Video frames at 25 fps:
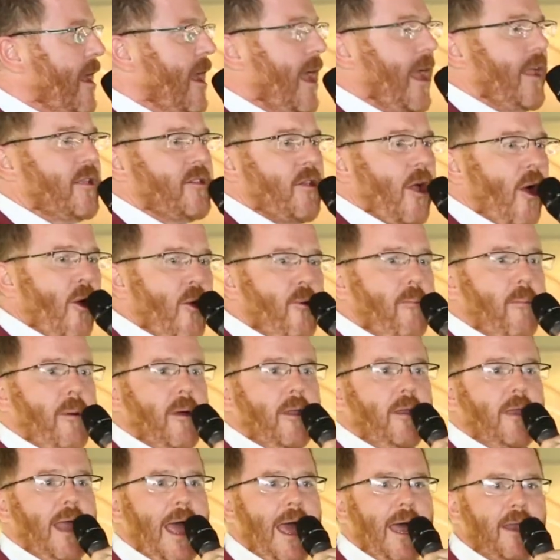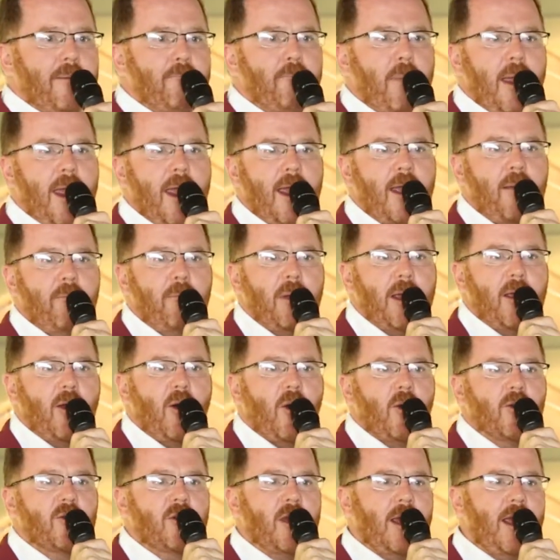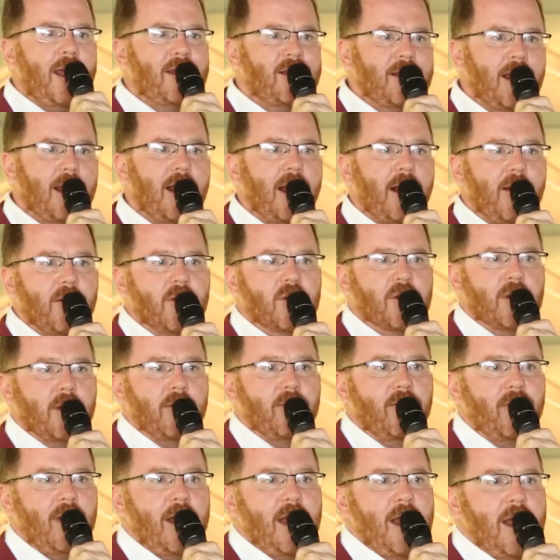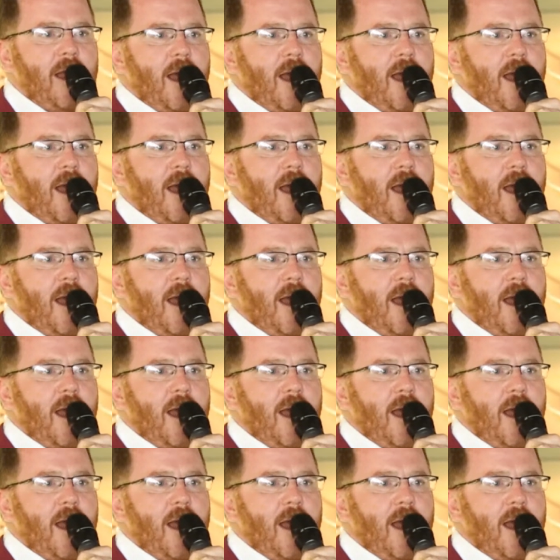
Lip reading: It's open and big because it's inclusive,